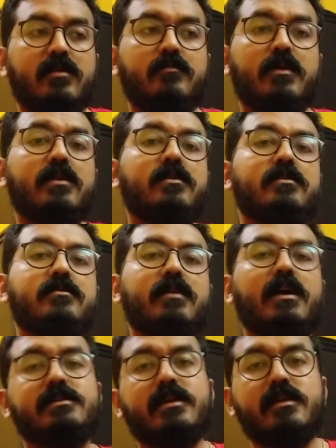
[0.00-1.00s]
but
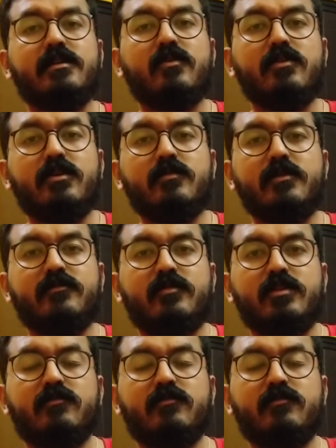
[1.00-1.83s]
as I told you before, the